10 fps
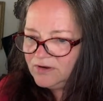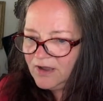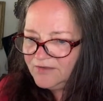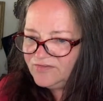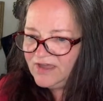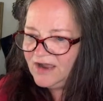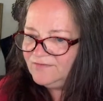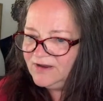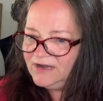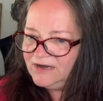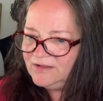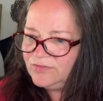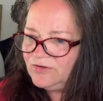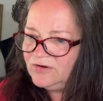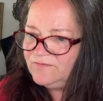I see Irene in at
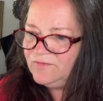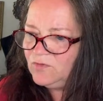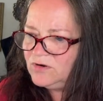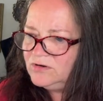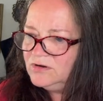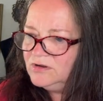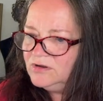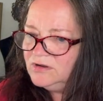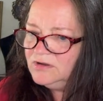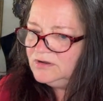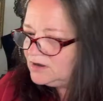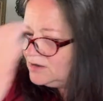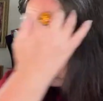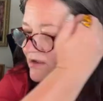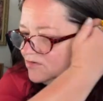34.
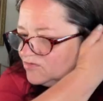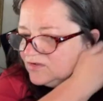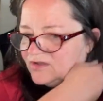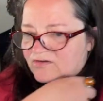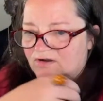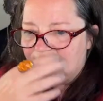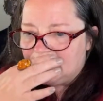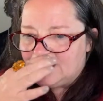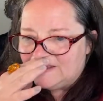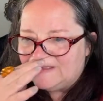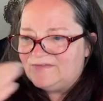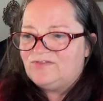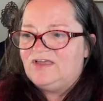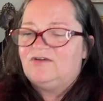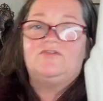God, my hair's really growing out. You
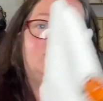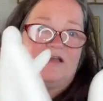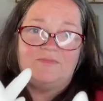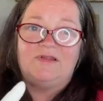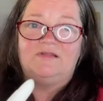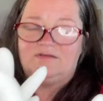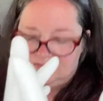see that gray coming out? Look at